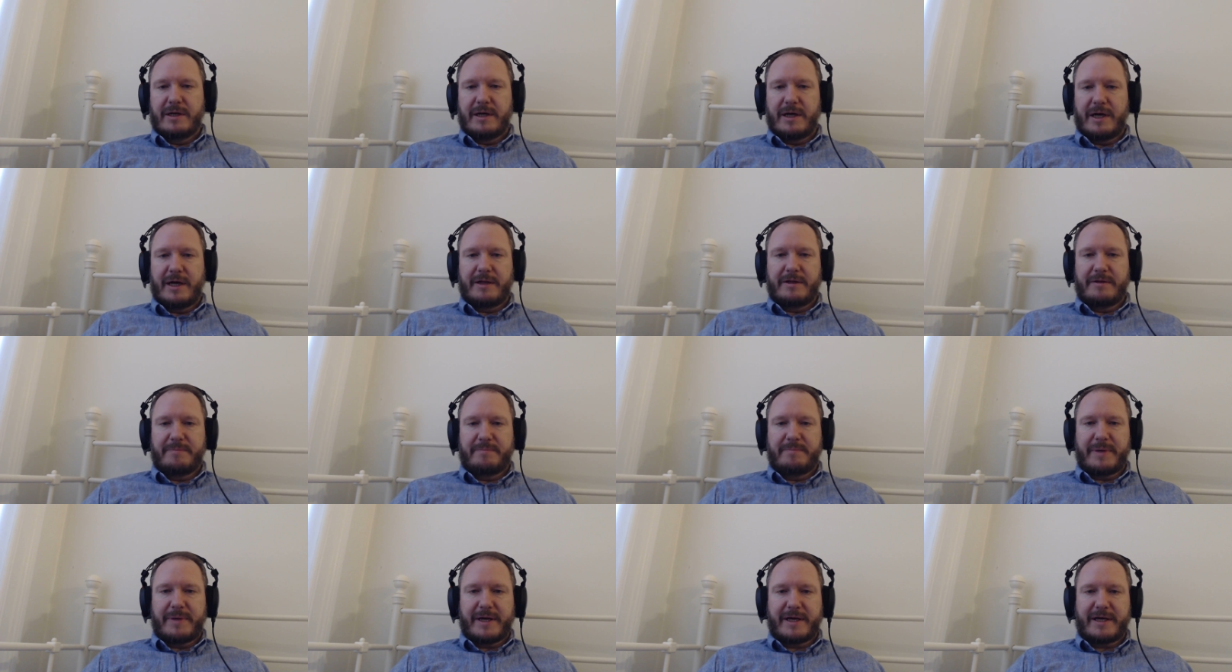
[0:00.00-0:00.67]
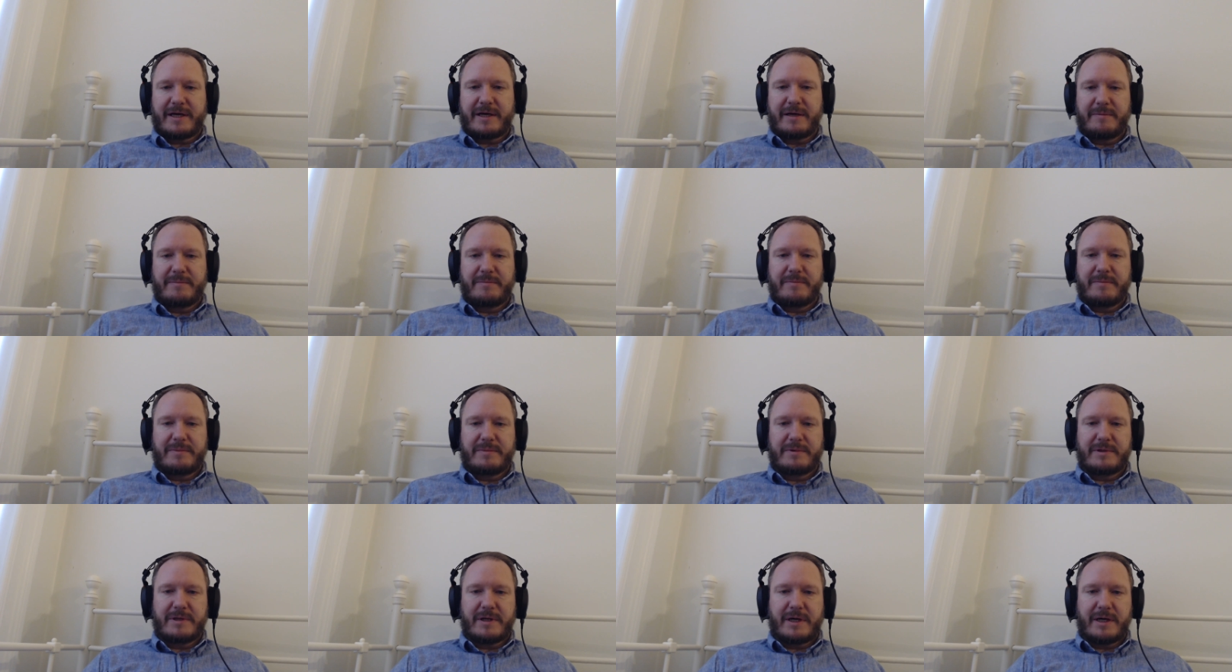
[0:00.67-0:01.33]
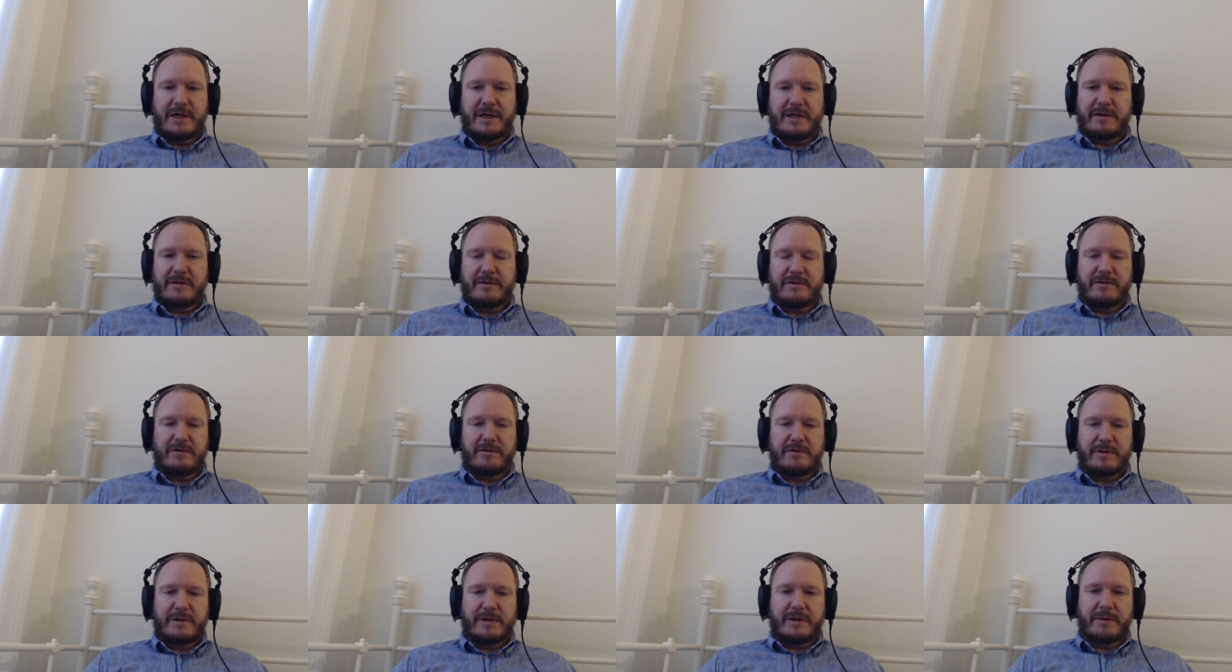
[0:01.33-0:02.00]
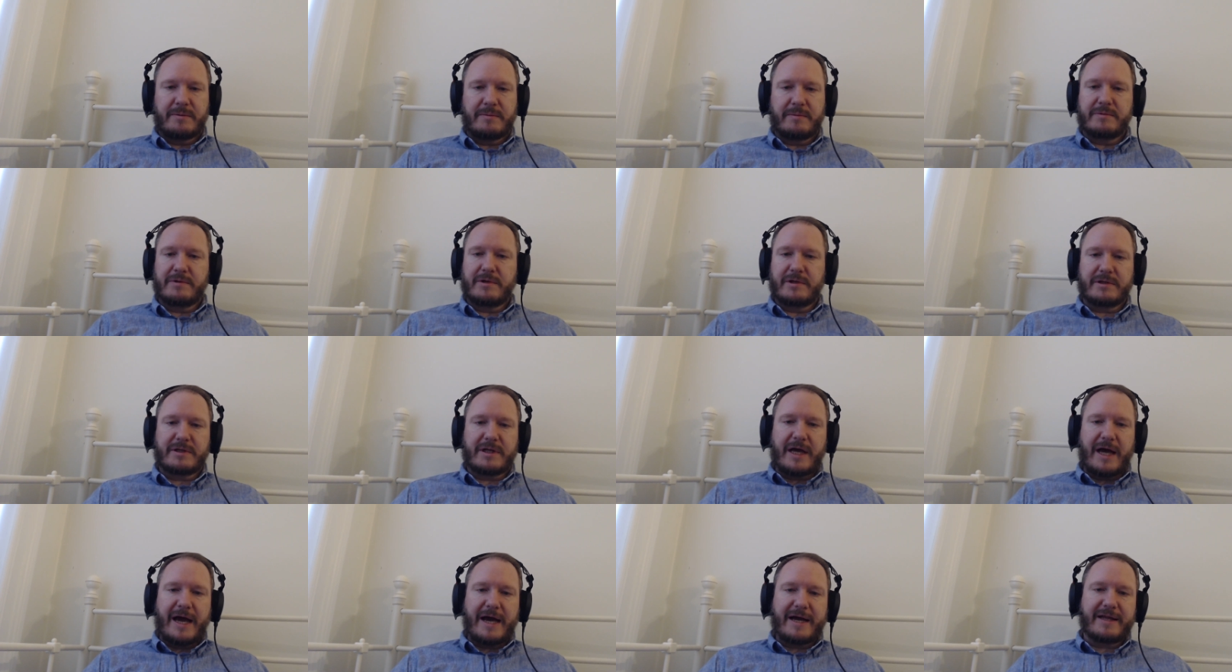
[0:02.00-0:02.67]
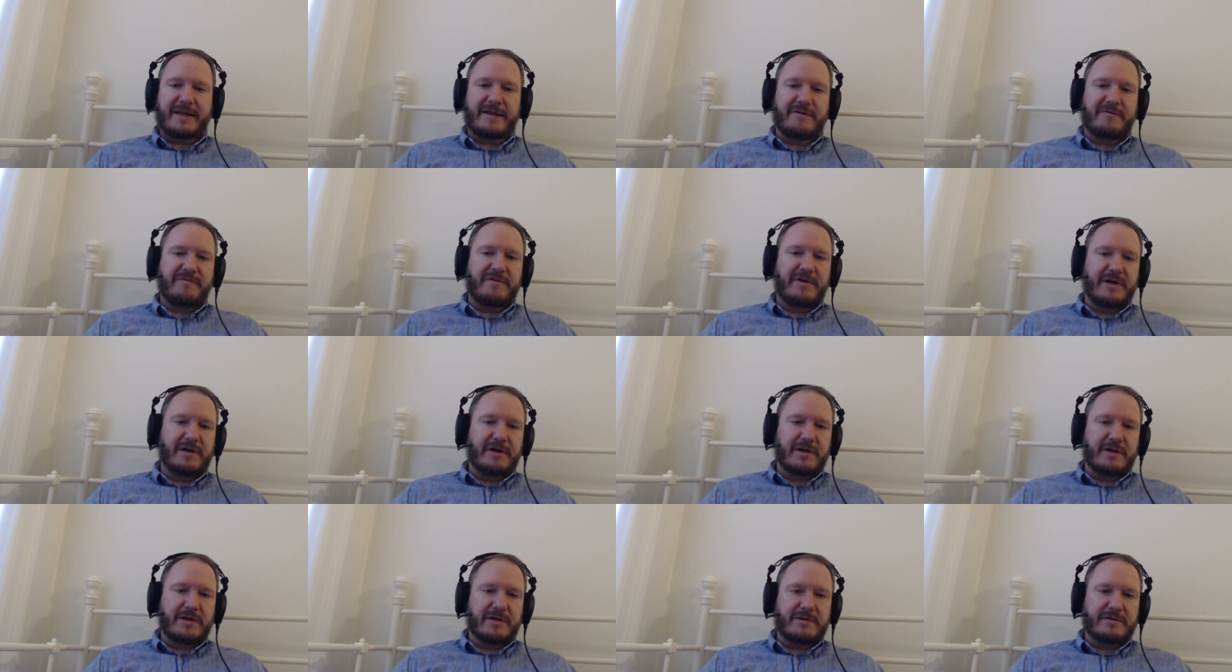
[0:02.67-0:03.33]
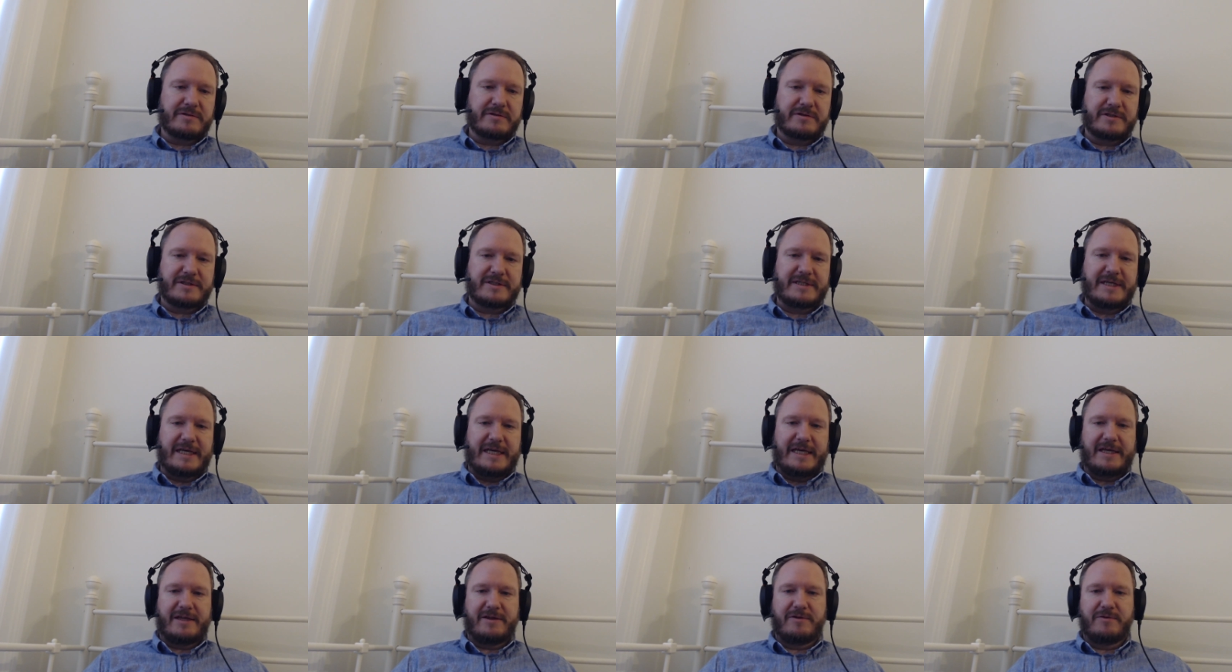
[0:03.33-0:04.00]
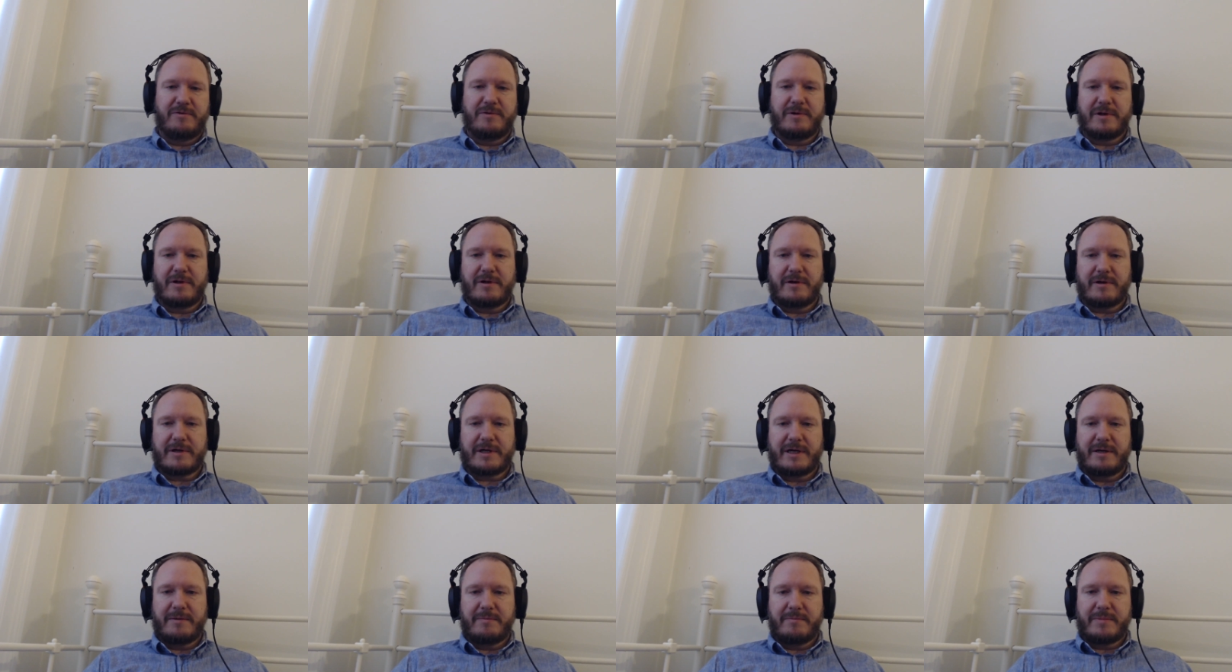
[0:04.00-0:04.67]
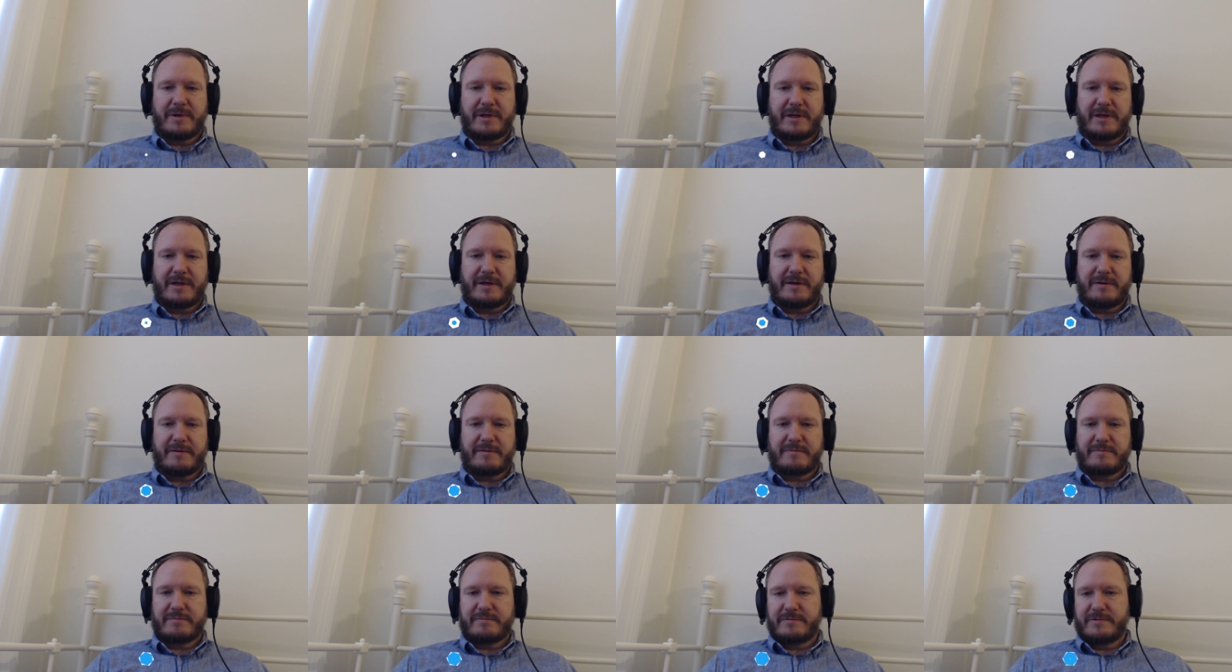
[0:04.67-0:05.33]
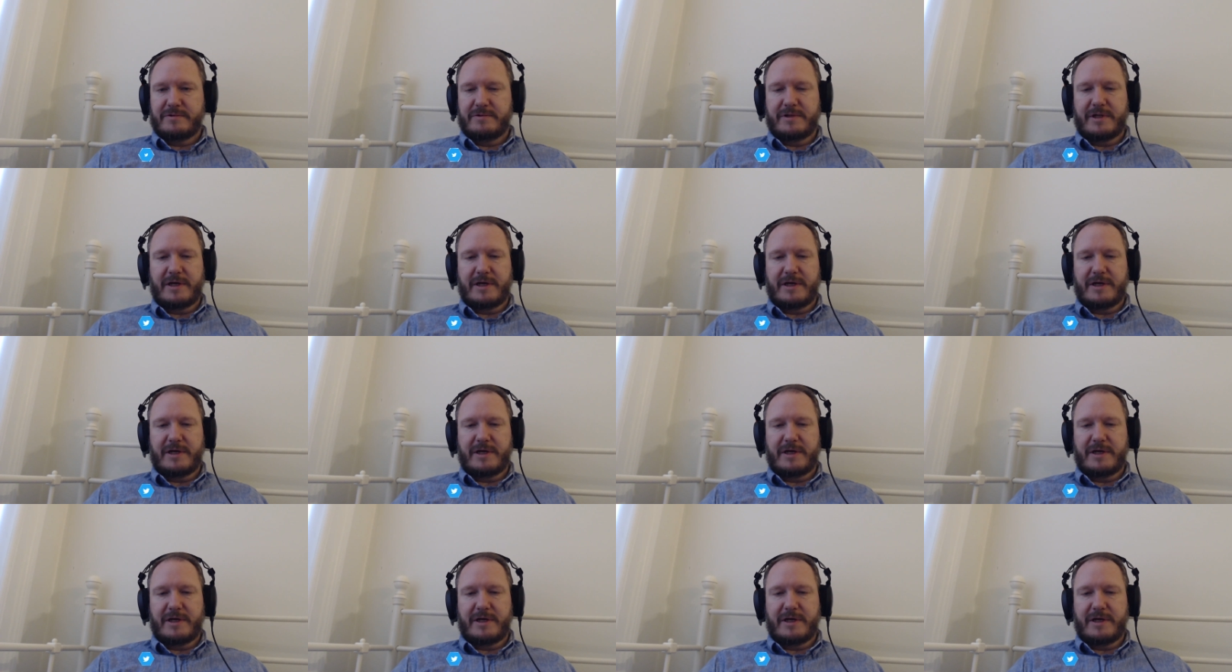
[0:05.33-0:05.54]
And Beckham, I don't know. I'm not actively gonna seek to unlock him, but you